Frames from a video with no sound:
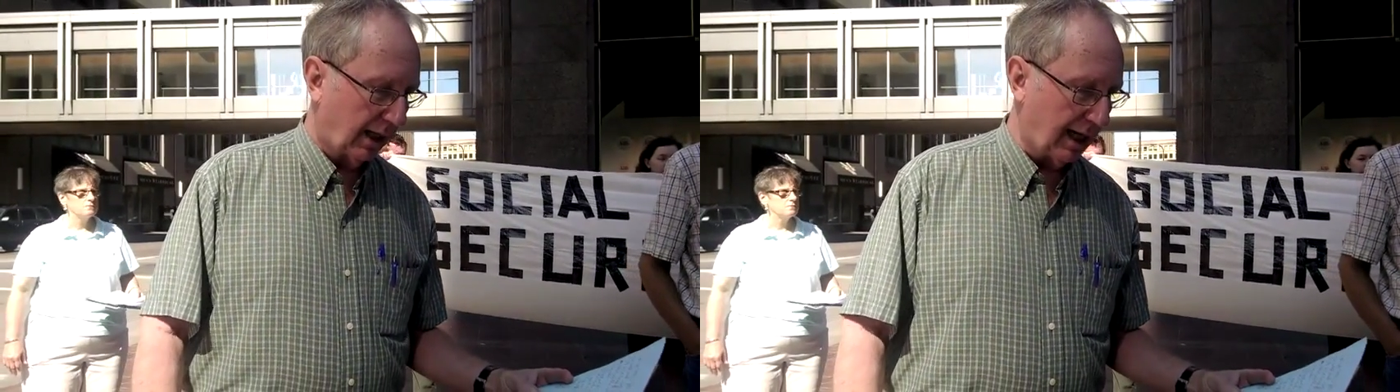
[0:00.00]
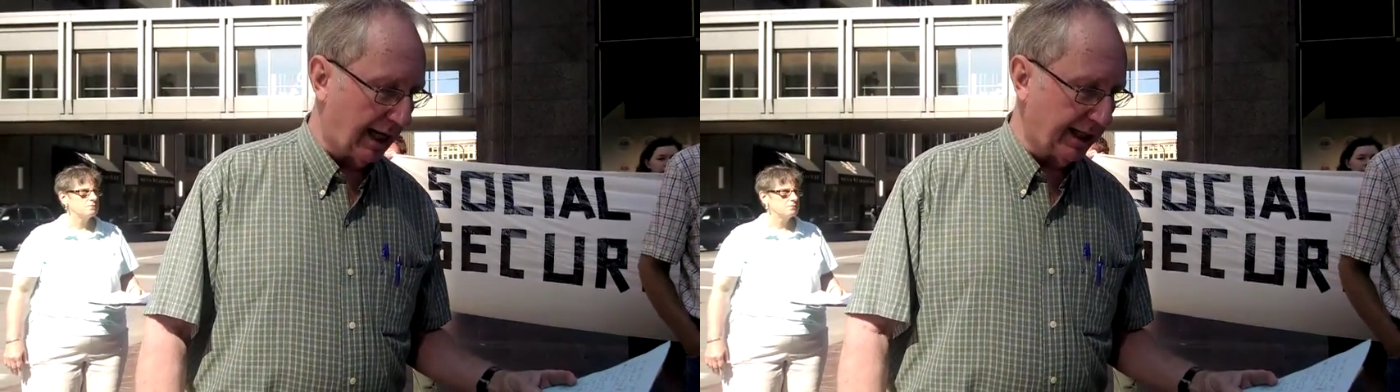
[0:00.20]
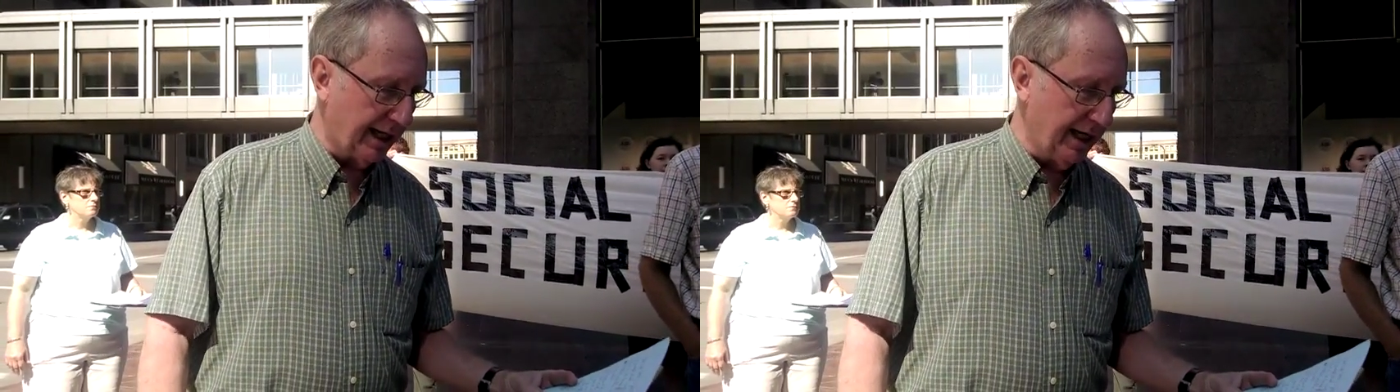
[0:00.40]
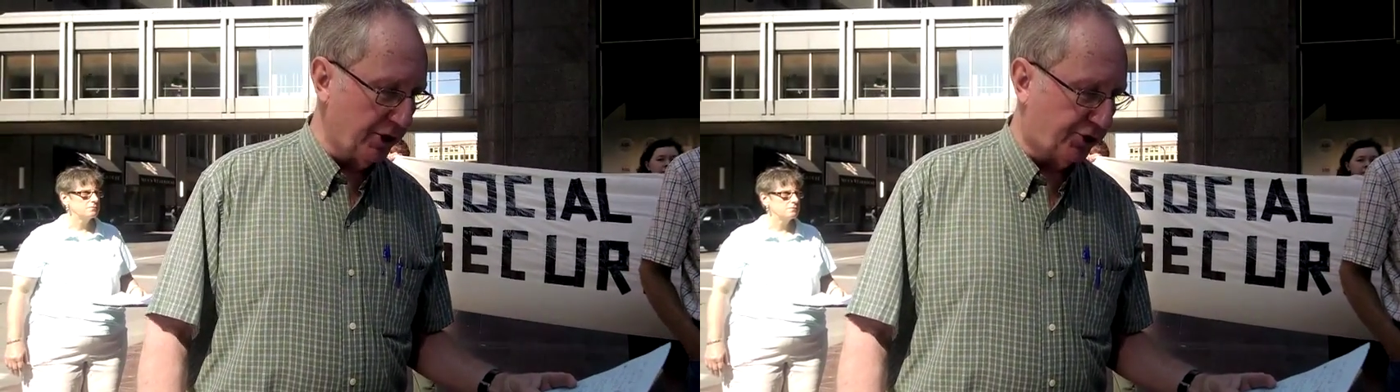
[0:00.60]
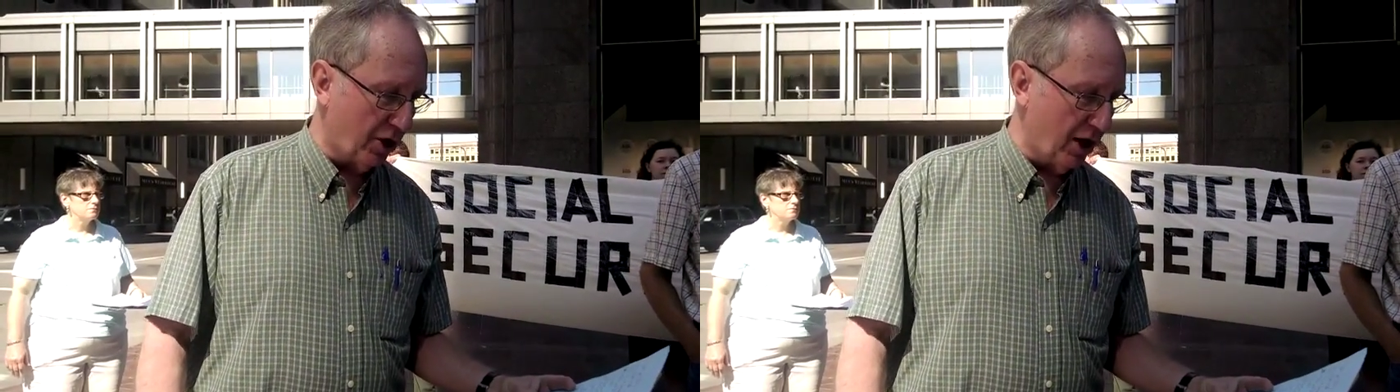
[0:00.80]
Collecting
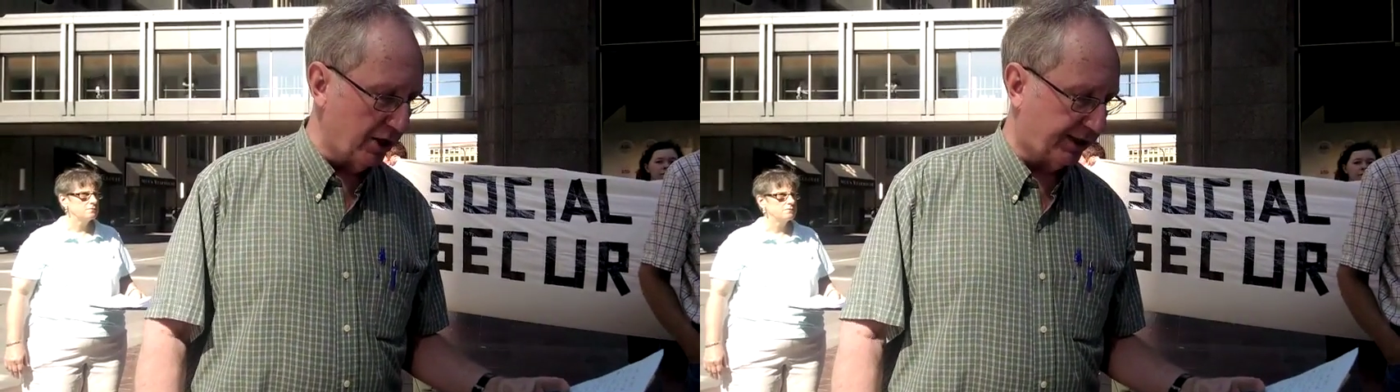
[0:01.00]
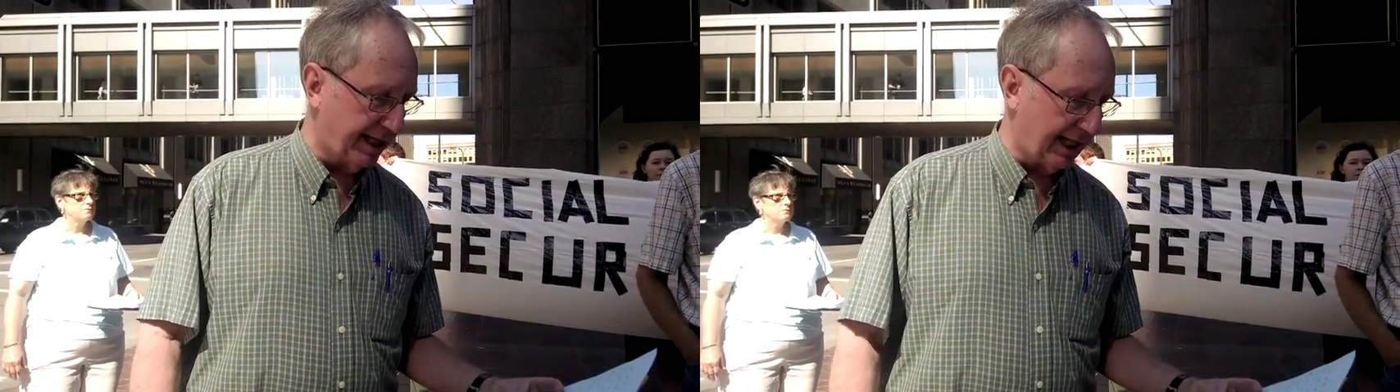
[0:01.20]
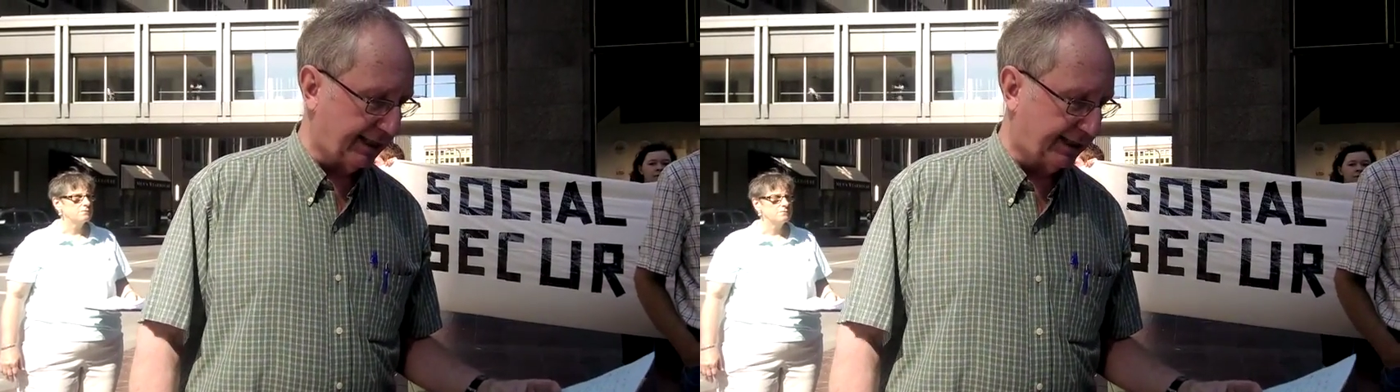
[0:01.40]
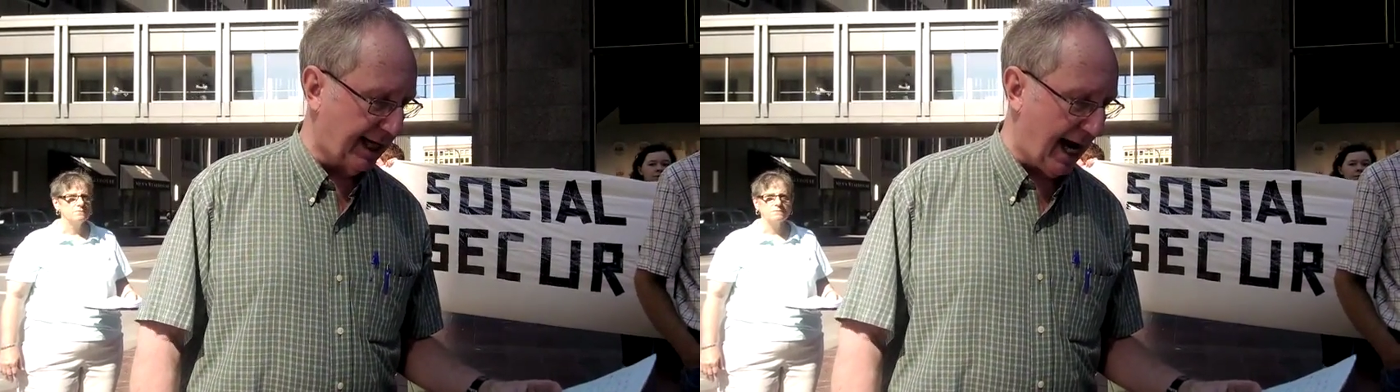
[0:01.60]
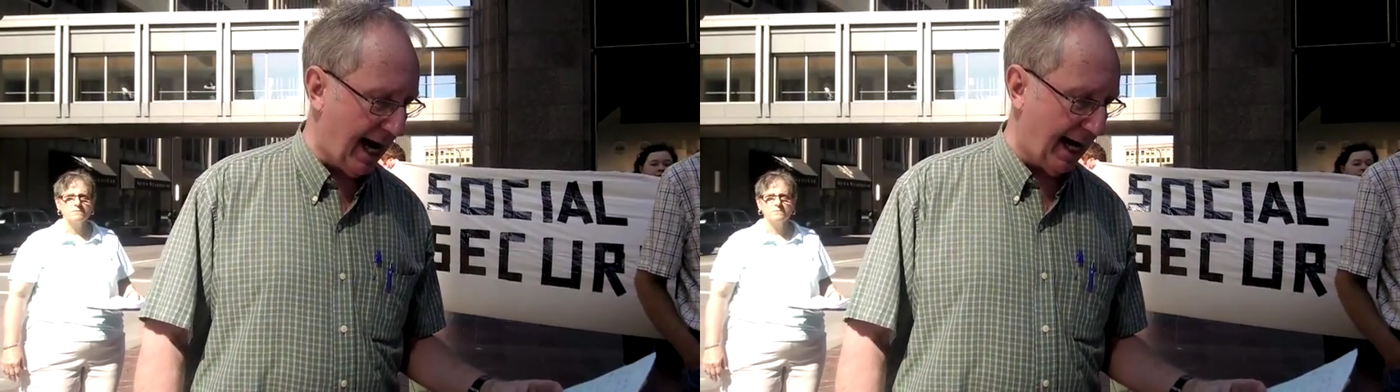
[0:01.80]
insurance takes
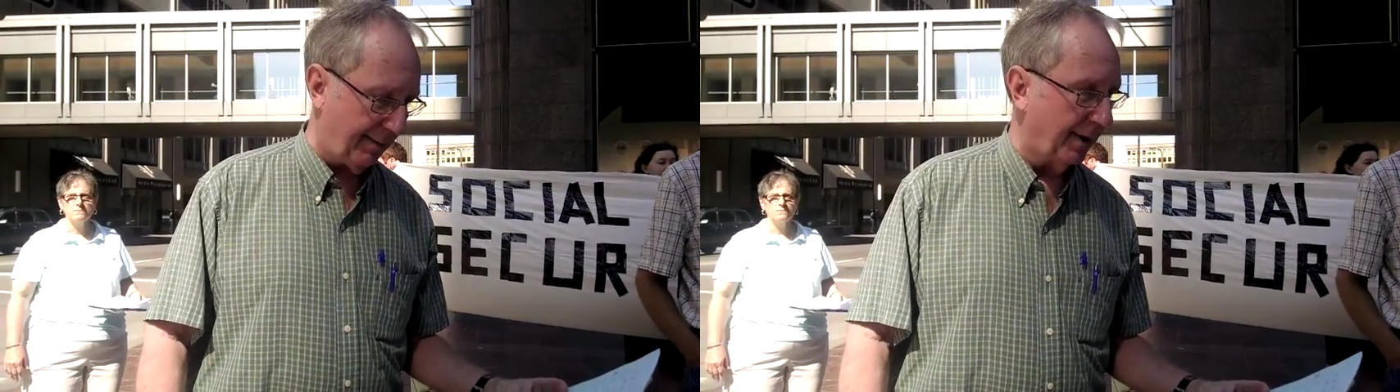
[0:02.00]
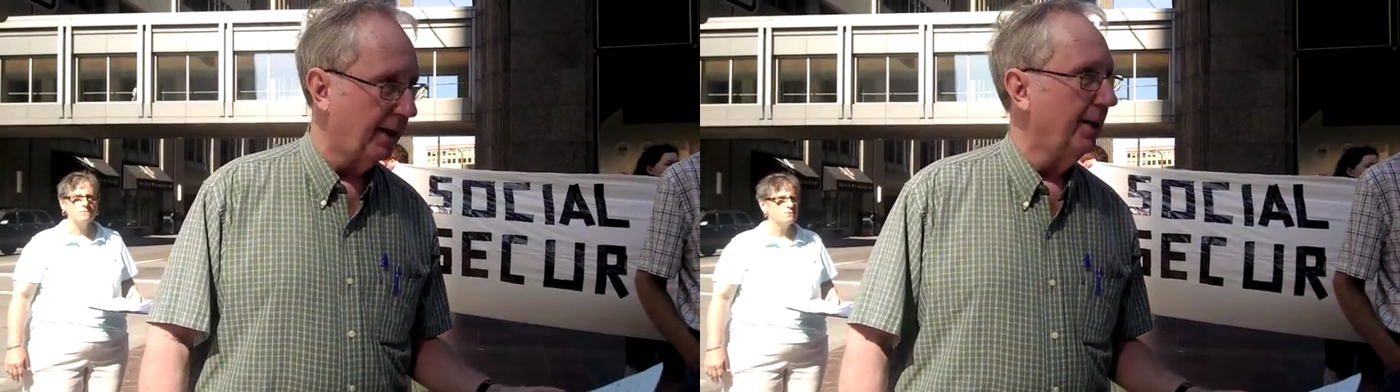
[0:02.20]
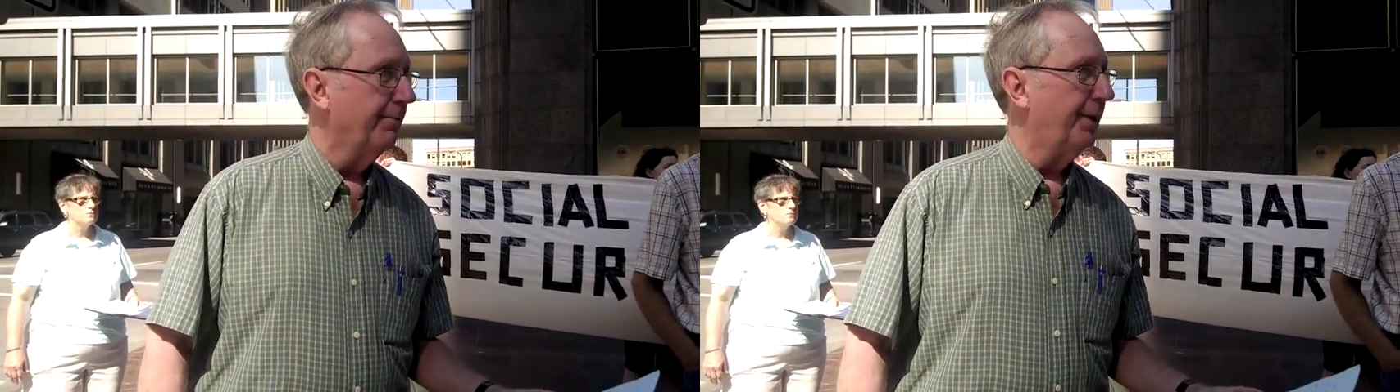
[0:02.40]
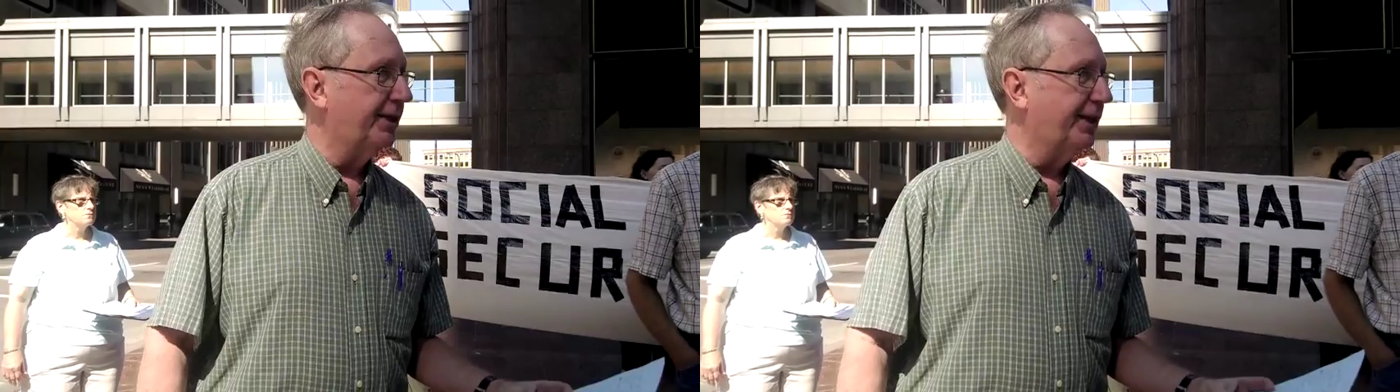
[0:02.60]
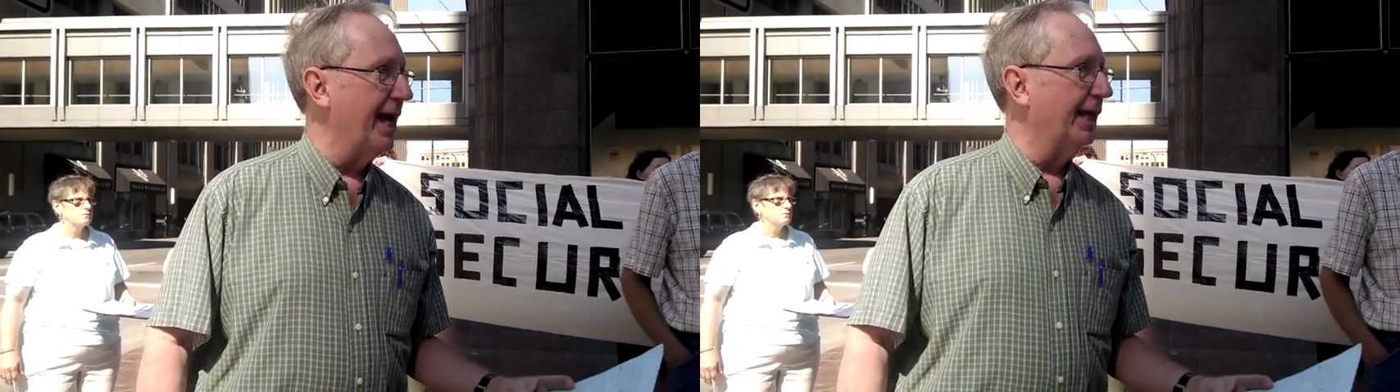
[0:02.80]
time,
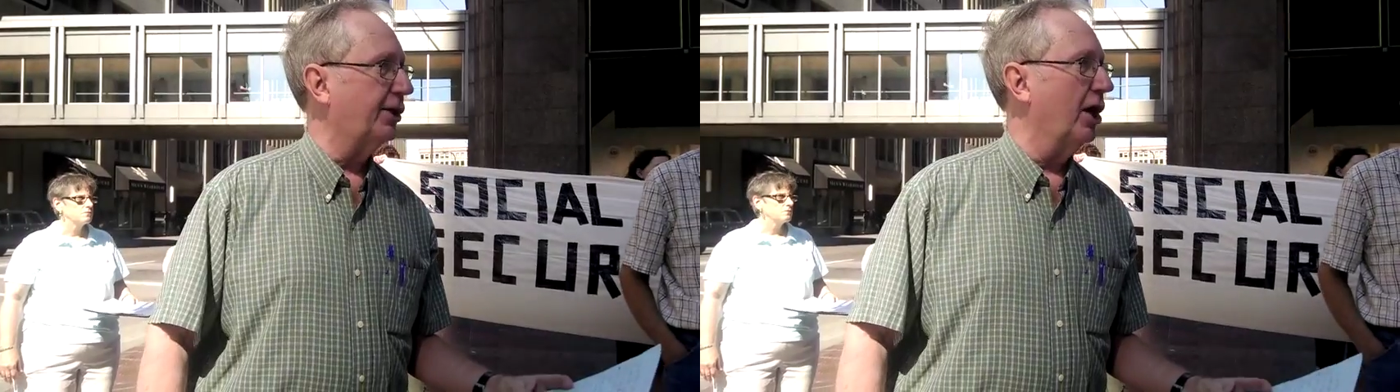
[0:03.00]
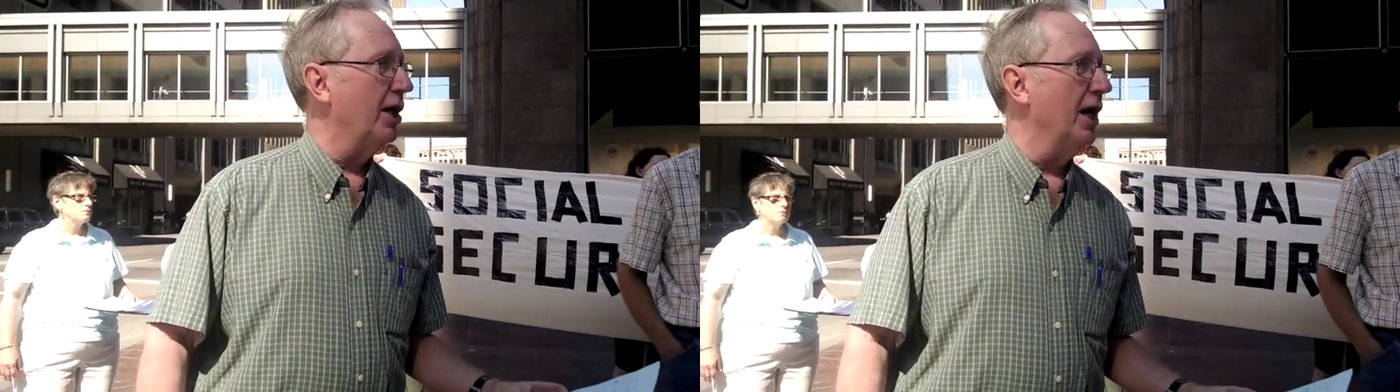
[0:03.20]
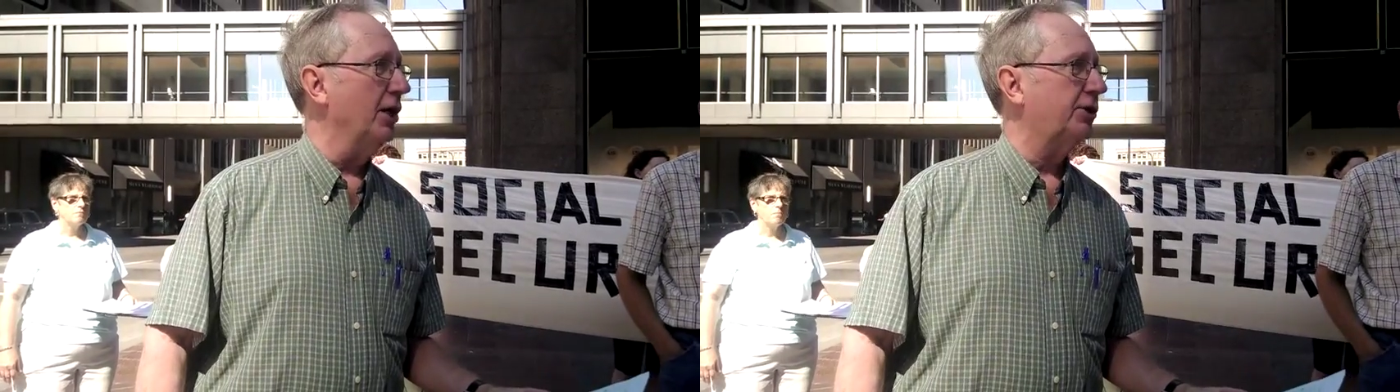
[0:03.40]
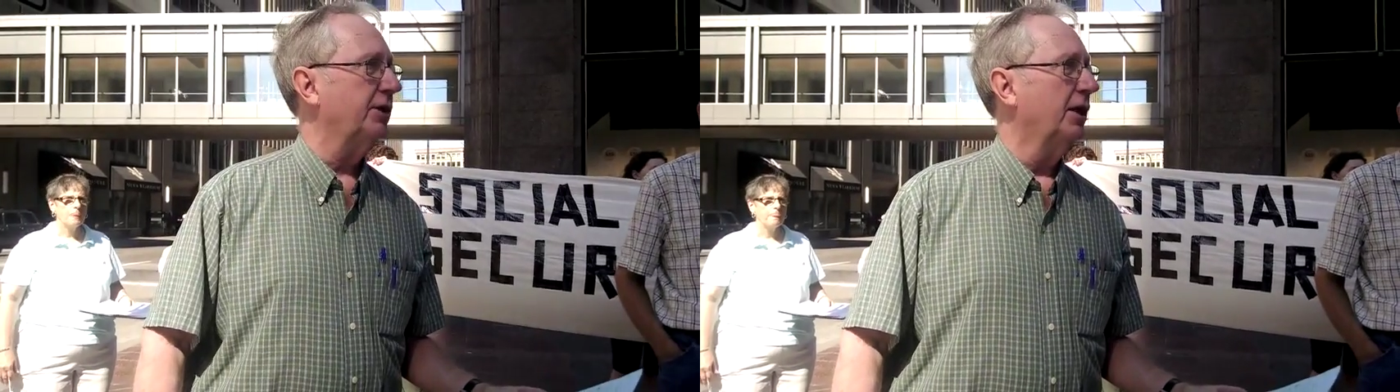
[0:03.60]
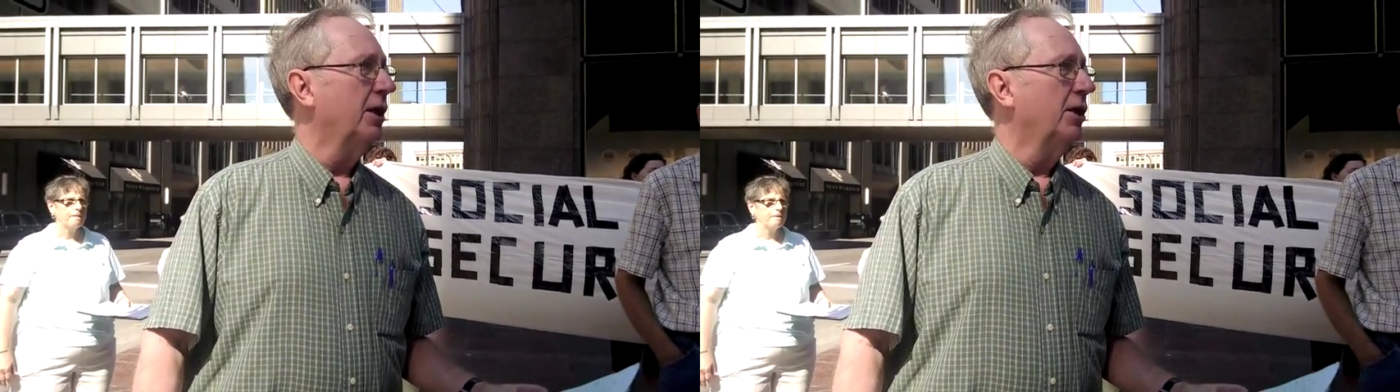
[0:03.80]
but thank goodness